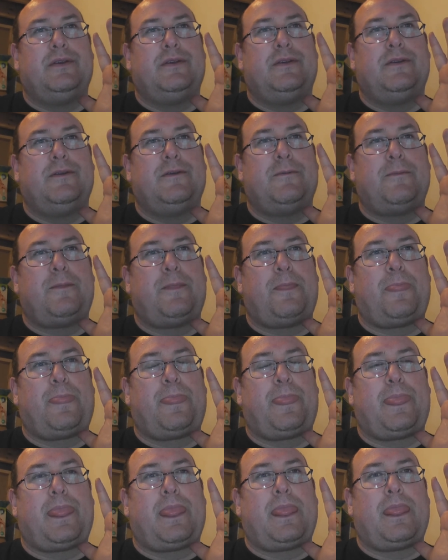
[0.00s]

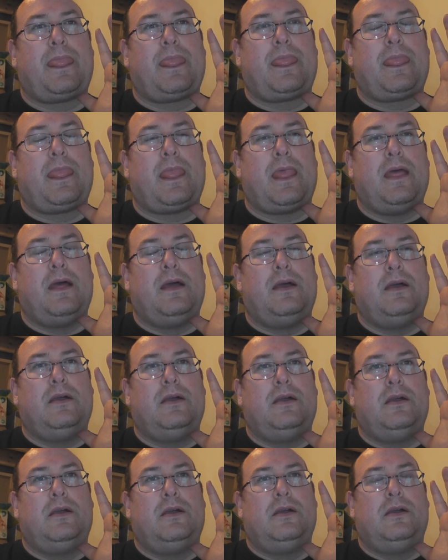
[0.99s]

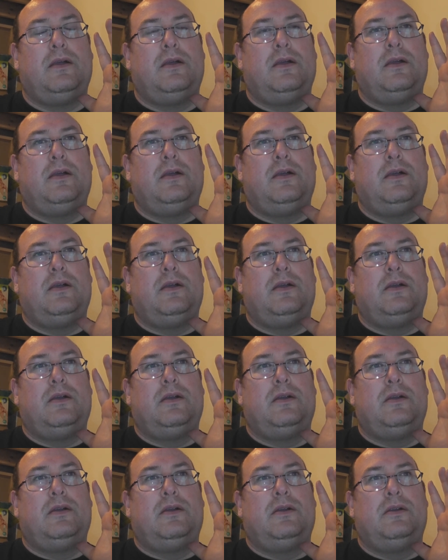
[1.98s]

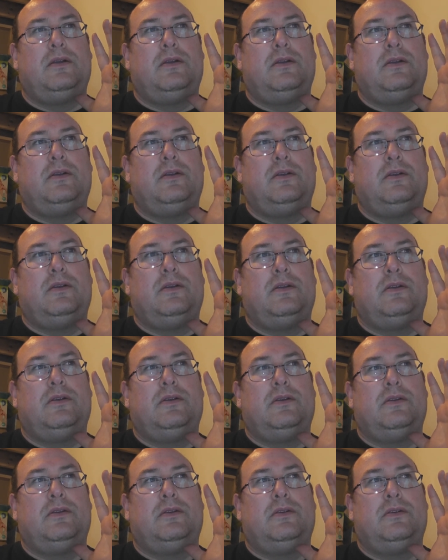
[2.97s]

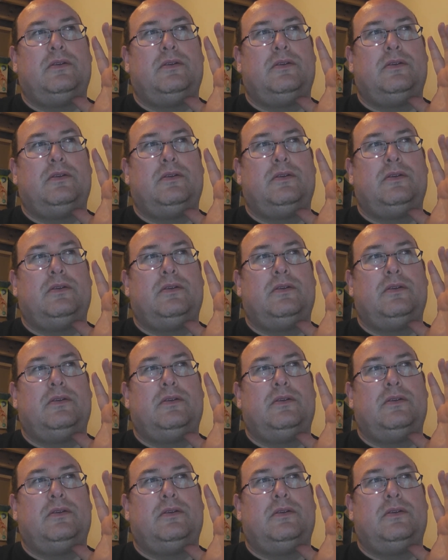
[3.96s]
(no one is talking)